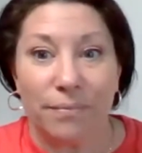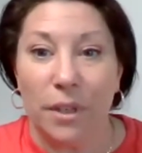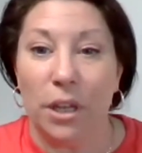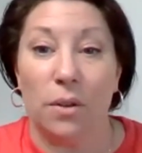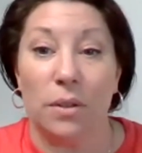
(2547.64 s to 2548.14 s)

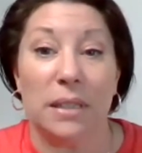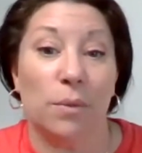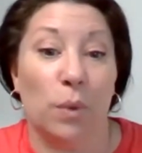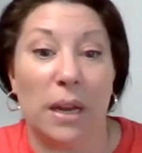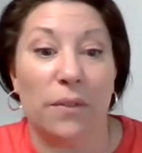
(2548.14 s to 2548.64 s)
You know,
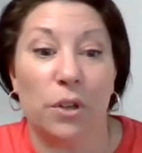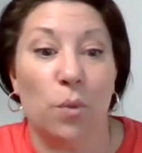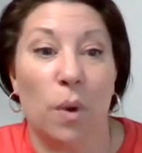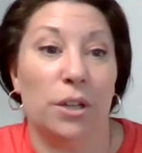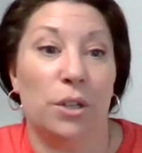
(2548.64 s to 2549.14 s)
whatever you
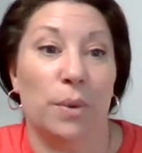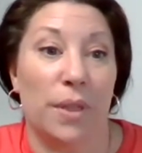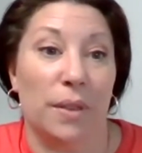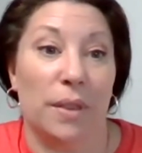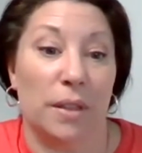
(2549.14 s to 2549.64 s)
want to do
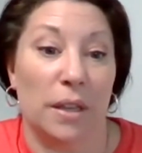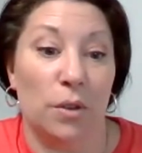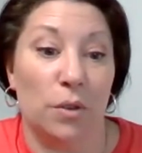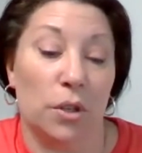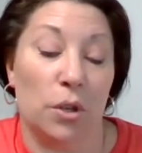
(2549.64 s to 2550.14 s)
with it, that they
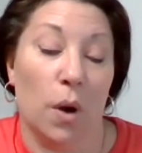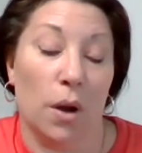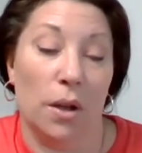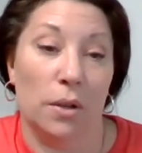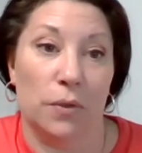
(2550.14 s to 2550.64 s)
use the
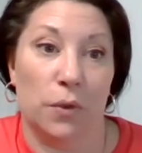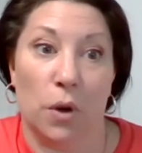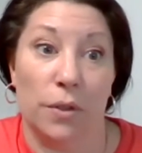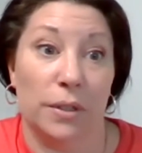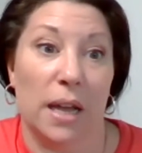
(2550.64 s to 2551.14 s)
QR codes for
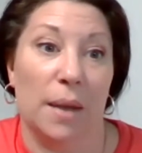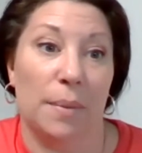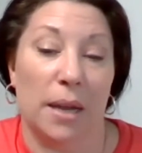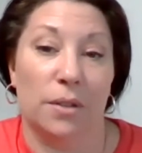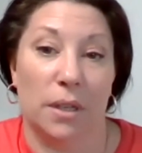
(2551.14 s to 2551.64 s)
all the time
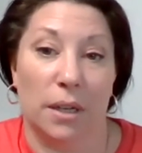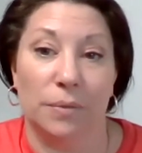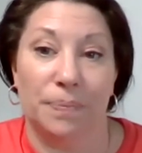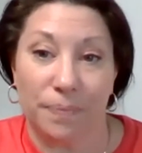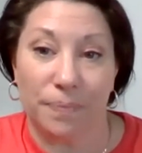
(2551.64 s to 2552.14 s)
now. So